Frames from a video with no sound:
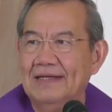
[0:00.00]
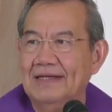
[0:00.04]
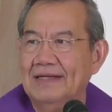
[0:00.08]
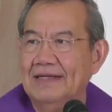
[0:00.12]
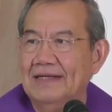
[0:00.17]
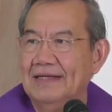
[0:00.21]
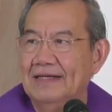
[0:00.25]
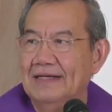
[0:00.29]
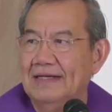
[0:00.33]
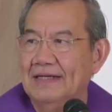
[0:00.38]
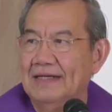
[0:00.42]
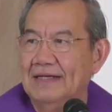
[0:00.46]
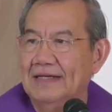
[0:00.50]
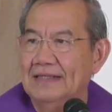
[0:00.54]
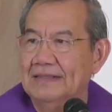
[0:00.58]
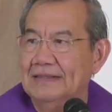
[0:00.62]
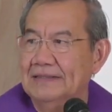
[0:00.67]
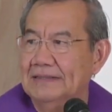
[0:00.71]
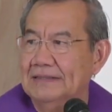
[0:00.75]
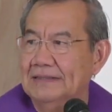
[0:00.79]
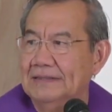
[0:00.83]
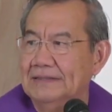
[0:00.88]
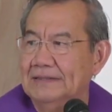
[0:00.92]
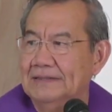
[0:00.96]

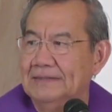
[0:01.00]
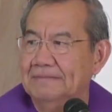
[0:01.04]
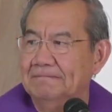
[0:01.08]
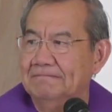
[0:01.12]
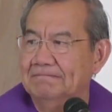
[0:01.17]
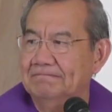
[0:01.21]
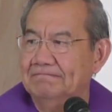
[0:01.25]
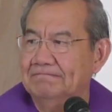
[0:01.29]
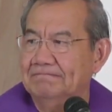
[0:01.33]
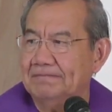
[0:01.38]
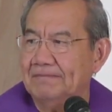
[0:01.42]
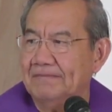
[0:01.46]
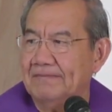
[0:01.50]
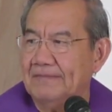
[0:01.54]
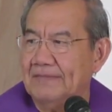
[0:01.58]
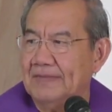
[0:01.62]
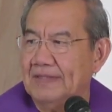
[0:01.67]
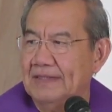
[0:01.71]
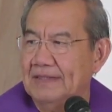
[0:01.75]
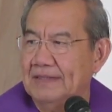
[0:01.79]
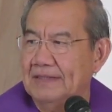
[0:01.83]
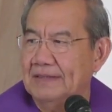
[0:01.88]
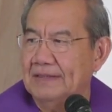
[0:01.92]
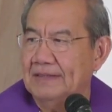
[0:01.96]
Uh,
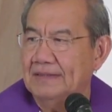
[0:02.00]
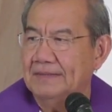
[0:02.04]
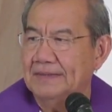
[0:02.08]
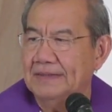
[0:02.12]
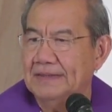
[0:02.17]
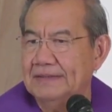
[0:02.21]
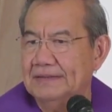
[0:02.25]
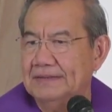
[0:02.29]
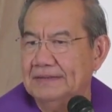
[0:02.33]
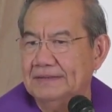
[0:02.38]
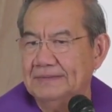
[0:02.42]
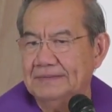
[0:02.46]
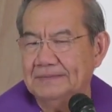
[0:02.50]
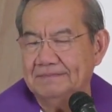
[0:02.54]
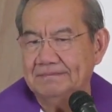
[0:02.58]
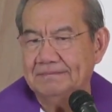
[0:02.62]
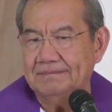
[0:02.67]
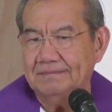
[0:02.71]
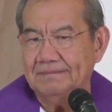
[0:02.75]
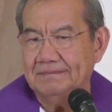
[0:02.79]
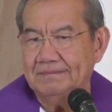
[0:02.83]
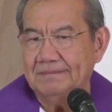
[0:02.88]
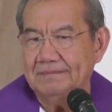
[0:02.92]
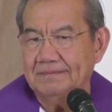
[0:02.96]
well,
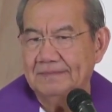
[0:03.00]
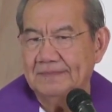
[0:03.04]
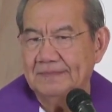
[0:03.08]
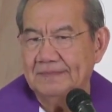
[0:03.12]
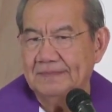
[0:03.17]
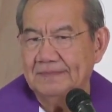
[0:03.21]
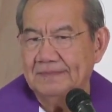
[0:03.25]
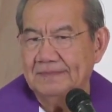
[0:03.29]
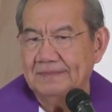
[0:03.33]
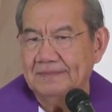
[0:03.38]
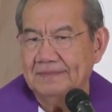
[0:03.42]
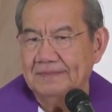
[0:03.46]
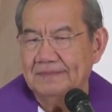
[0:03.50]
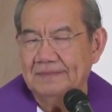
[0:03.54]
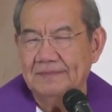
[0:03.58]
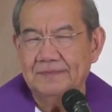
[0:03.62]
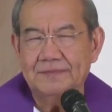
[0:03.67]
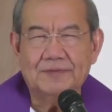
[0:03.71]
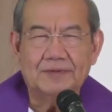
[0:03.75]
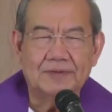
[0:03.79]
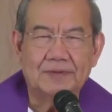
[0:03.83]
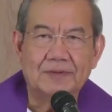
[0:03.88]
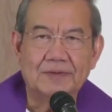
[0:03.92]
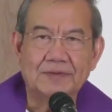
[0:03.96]
for
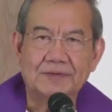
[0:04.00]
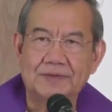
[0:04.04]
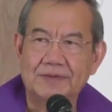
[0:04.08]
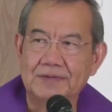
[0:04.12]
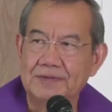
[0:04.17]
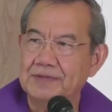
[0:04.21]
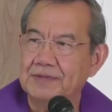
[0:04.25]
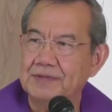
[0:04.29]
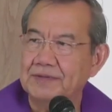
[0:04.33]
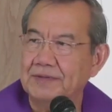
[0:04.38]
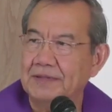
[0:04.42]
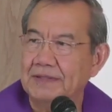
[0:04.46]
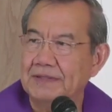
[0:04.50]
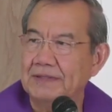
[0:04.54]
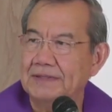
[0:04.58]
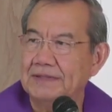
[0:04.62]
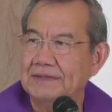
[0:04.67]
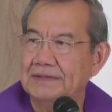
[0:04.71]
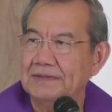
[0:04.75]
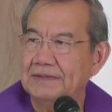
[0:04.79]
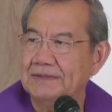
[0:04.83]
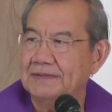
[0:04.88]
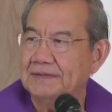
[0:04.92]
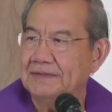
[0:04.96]
all those who are
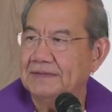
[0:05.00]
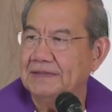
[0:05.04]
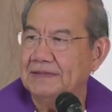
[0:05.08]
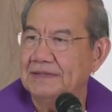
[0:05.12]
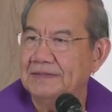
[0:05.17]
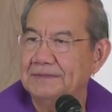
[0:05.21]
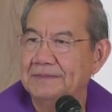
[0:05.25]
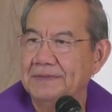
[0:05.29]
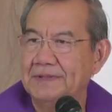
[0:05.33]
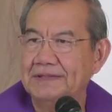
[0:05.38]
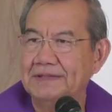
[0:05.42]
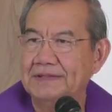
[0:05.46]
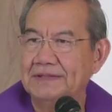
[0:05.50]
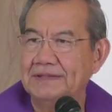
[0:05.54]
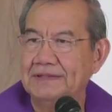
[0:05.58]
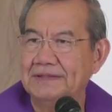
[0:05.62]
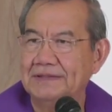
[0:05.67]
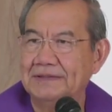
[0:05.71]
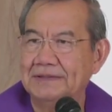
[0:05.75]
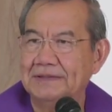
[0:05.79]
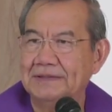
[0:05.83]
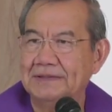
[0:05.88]
celebrating their